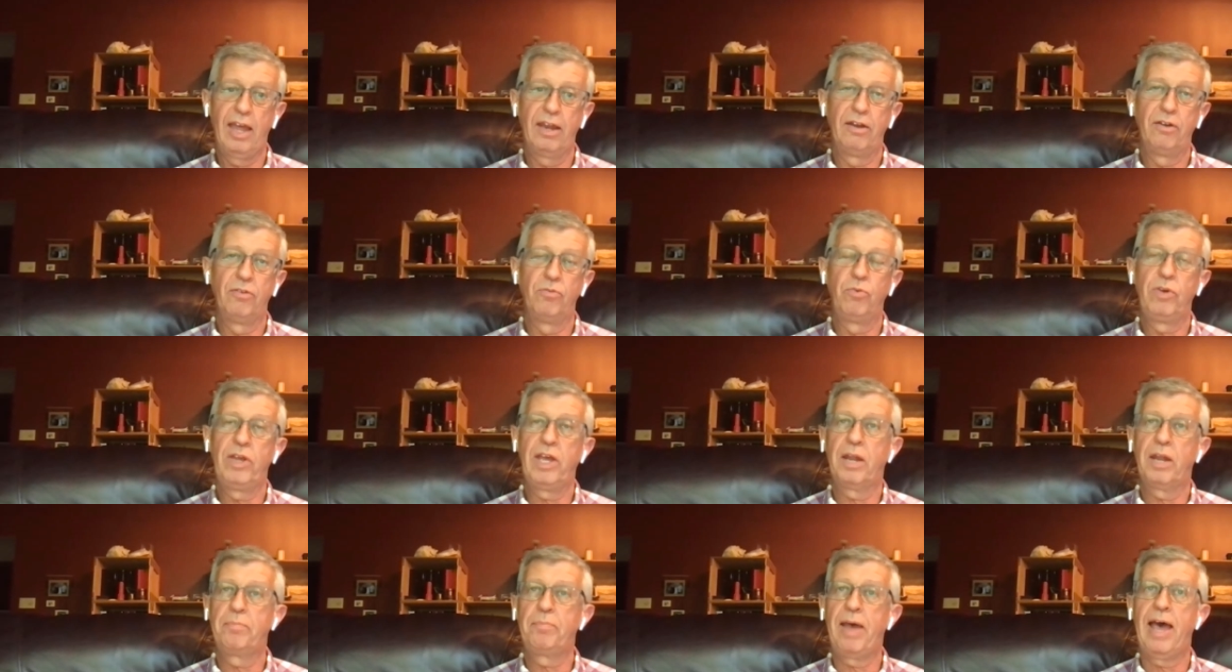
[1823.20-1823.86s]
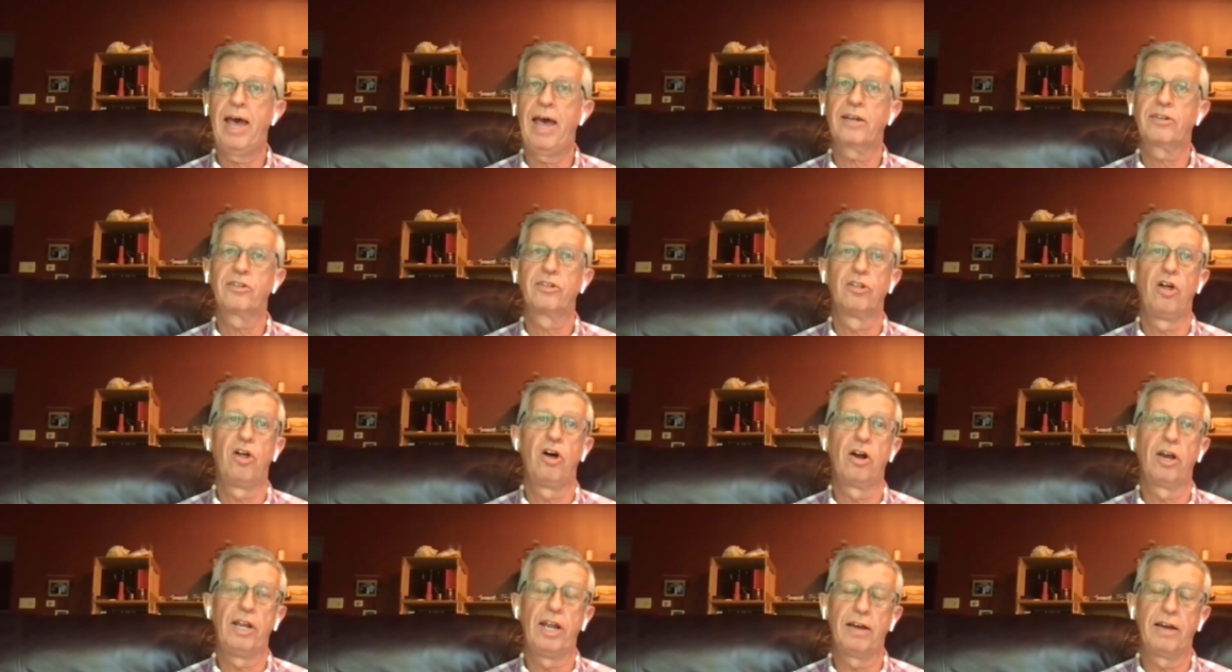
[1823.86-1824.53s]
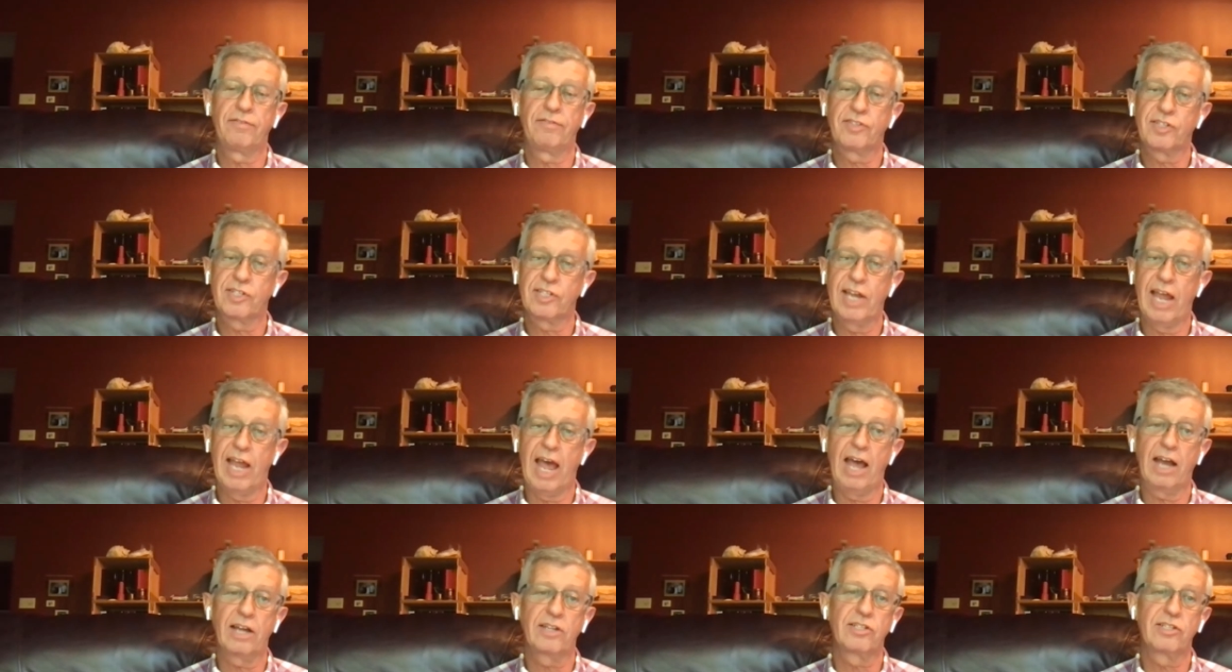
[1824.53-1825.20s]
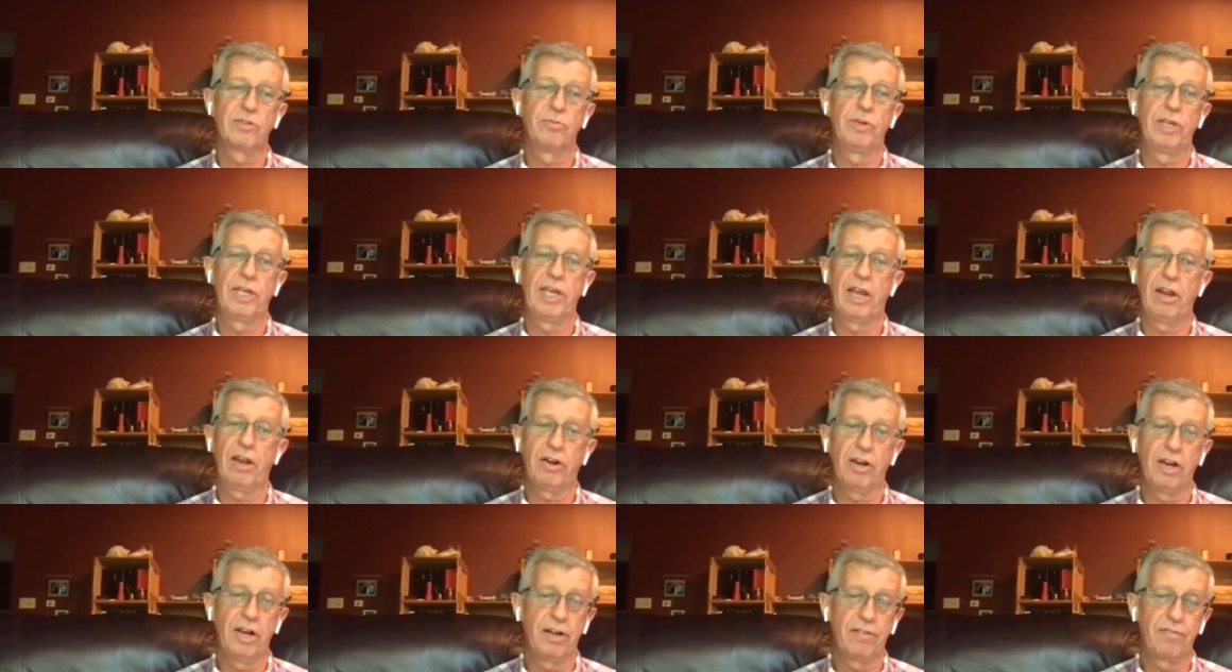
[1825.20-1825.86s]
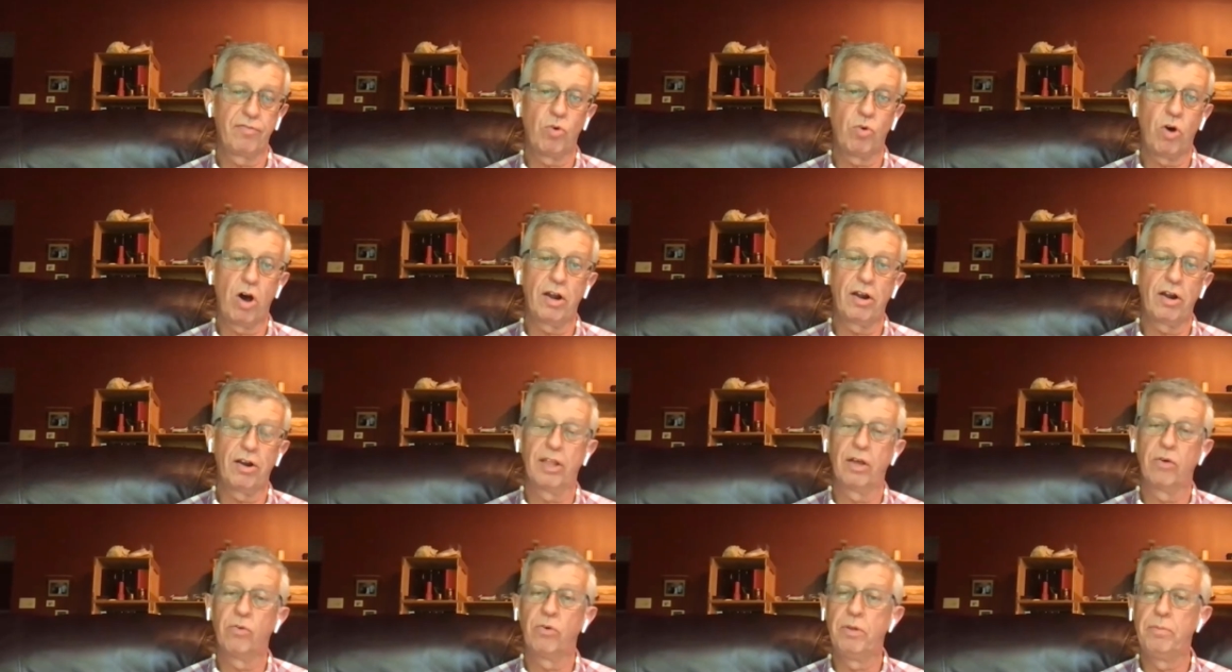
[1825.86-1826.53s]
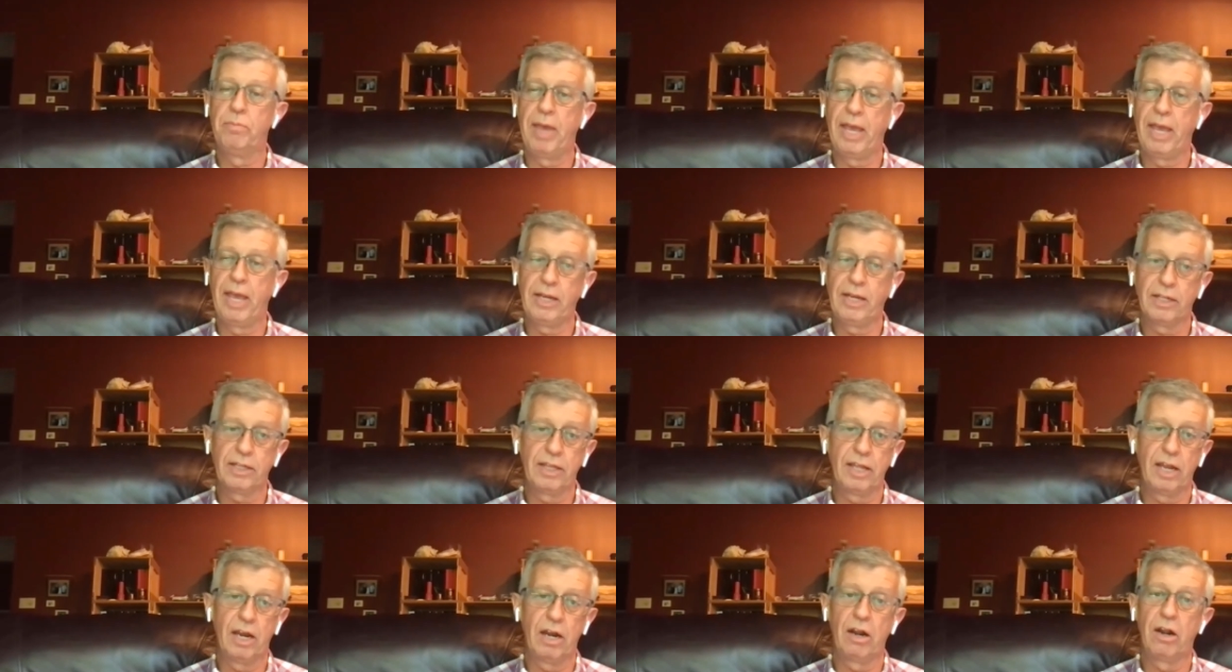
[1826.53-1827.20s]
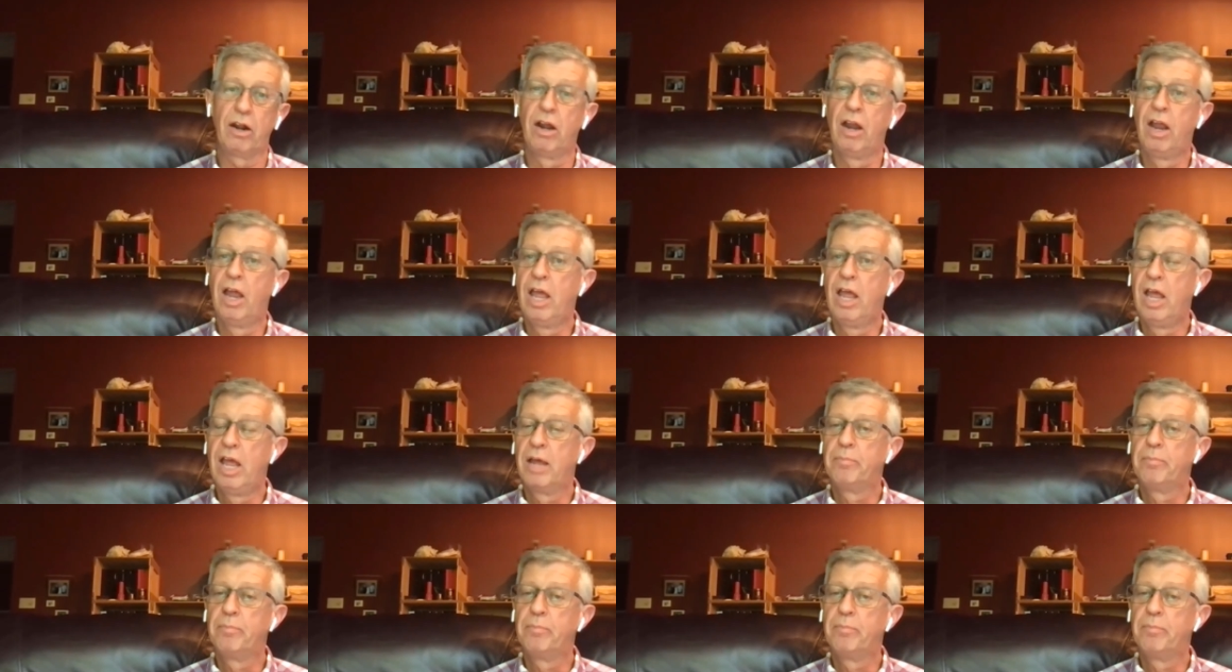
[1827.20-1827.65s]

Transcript: and we had packed along enough snacks and we carried enough water that we made it there.